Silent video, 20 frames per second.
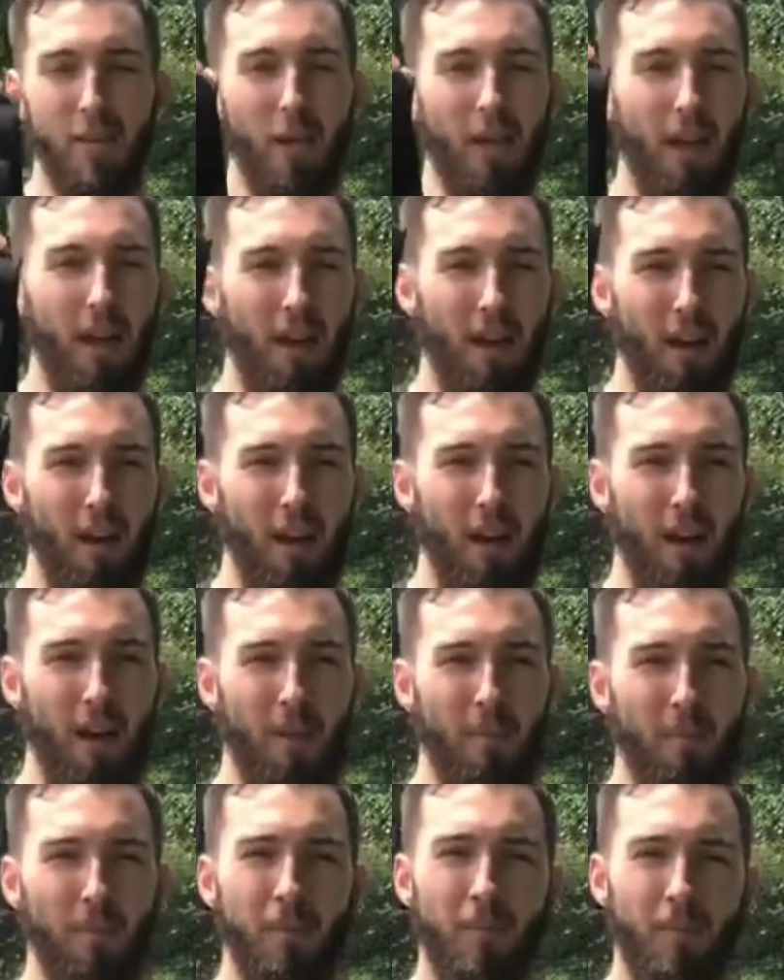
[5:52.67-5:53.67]
So I got
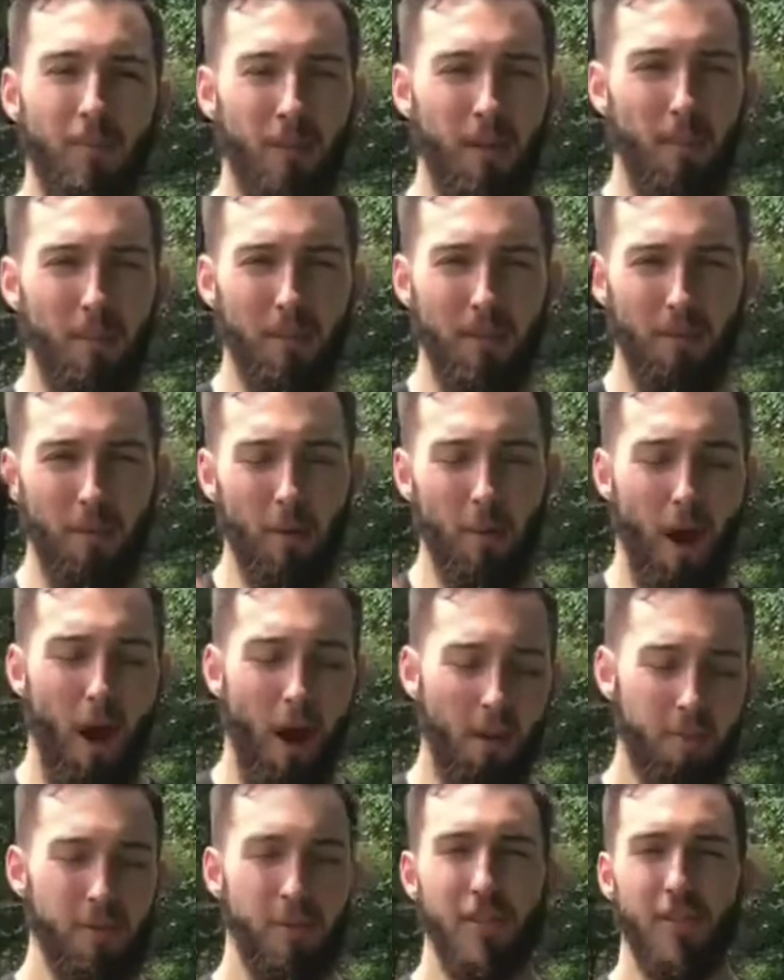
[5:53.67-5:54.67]
a couple different
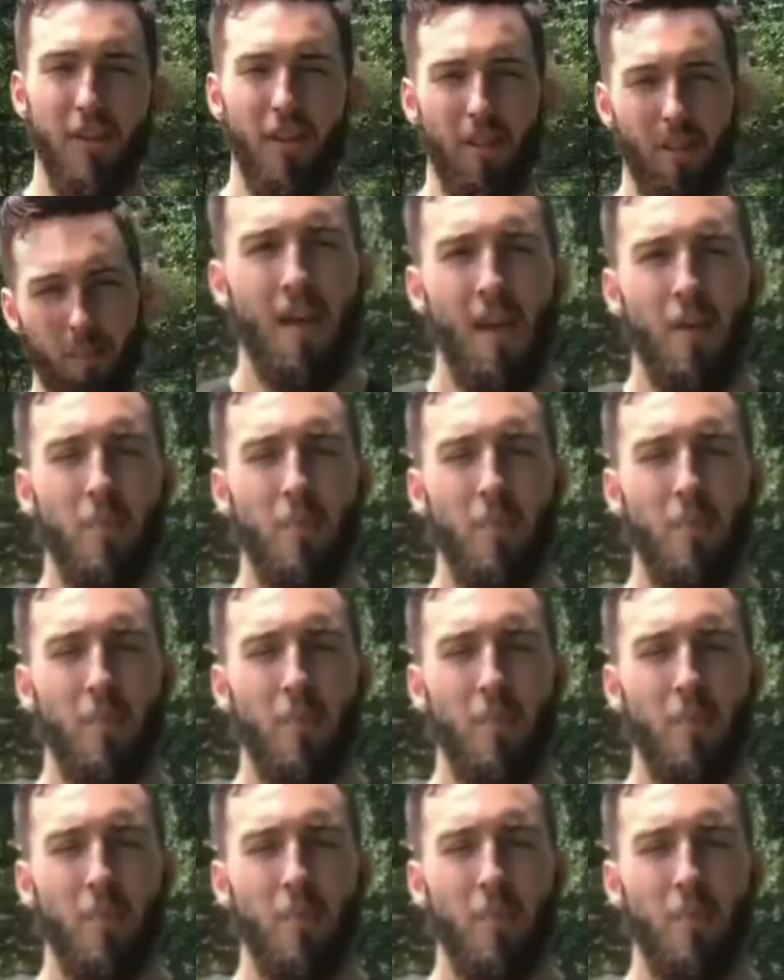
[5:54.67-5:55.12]
options here,